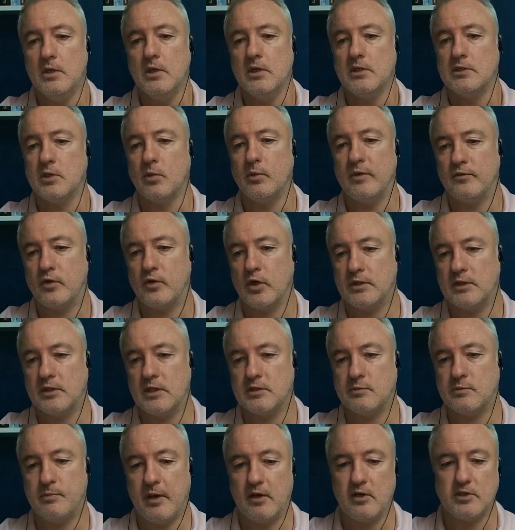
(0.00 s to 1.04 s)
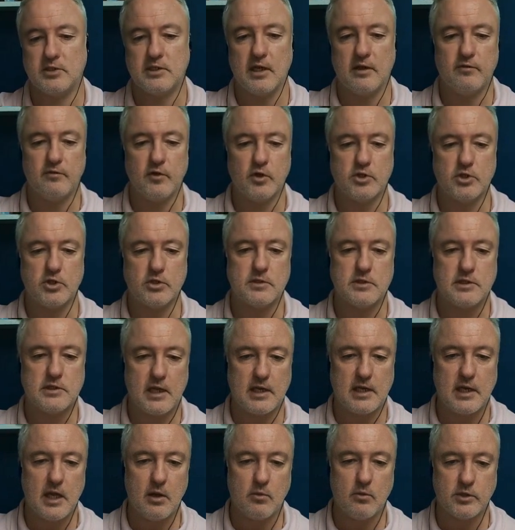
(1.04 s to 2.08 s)
So we've got this bearish divergence,
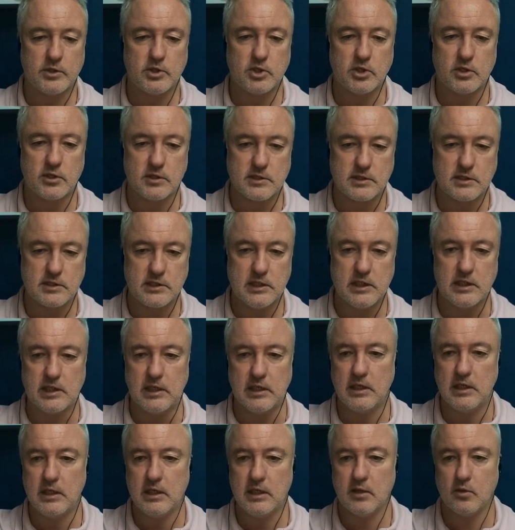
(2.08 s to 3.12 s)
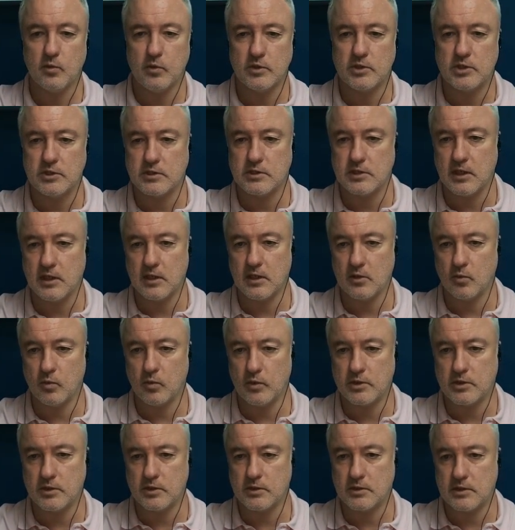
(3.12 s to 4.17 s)
and here what you can see, which is
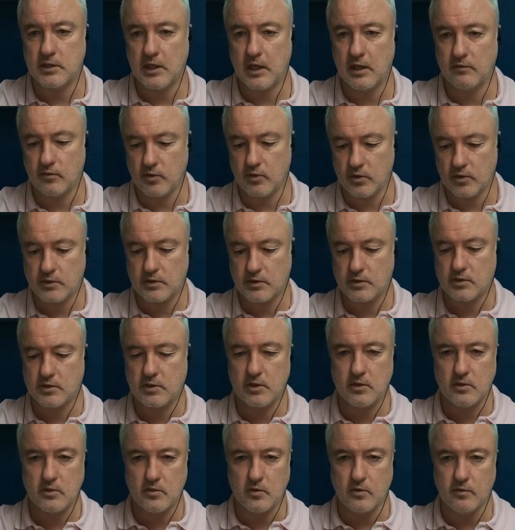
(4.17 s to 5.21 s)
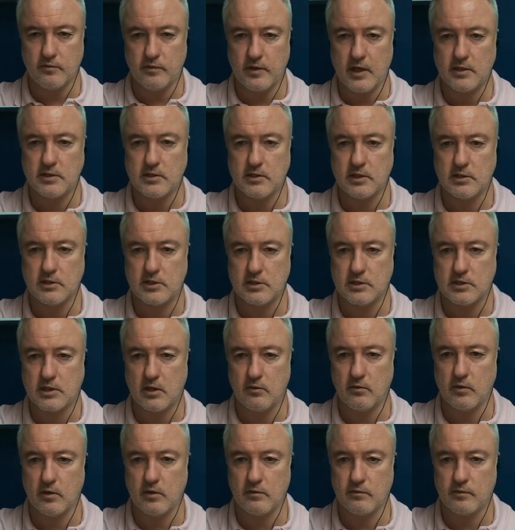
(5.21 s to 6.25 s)
the inverse of that. So let's just
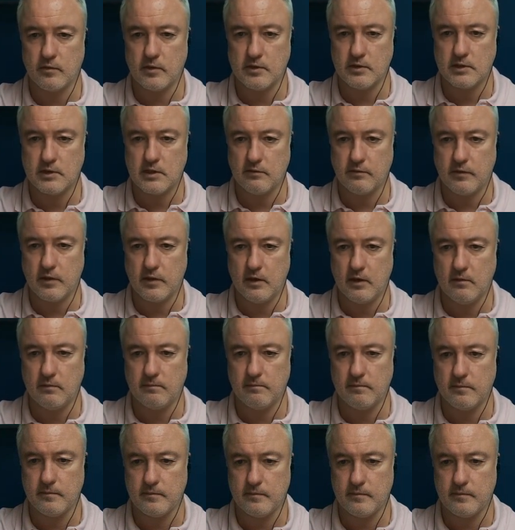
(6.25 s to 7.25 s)
get rid of this stuff here.